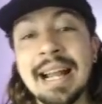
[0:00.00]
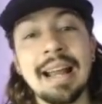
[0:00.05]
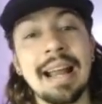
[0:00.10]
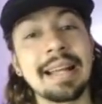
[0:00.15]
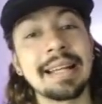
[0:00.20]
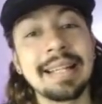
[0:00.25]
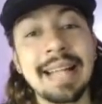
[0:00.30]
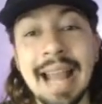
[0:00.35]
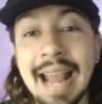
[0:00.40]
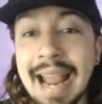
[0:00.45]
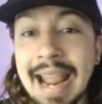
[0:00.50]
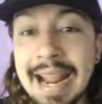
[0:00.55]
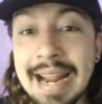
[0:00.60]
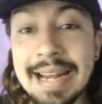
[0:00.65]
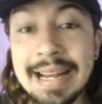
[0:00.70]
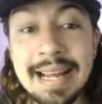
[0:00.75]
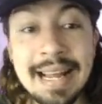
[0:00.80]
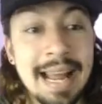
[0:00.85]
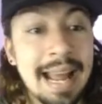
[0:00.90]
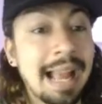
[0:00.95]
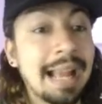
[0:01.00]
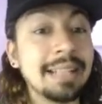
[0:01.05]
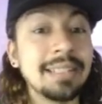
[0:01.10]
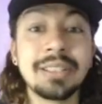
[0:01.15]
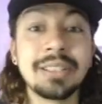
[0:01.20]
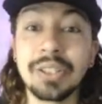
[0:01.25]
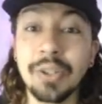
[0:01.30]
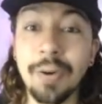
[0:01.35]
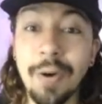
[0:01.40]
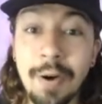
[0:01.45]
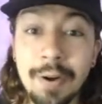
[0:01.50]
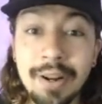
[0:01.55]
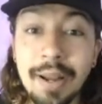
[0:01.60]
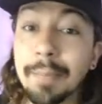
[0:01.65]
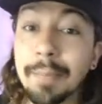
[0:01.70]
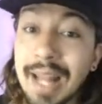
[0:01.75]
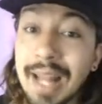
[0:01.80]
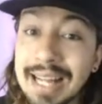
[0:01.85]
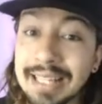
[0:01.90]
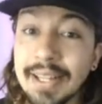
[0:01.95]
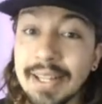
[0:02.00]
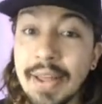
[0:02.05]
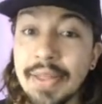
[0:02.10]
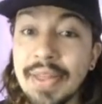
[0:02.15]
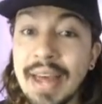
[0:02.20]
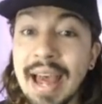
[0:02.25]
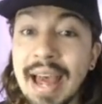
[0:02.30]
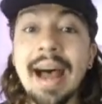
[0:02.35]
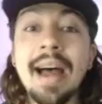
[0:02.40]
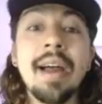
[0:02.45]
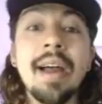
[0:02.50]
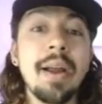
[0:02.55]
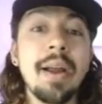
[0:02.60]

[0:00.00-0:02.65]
and Kane and Son and players like that,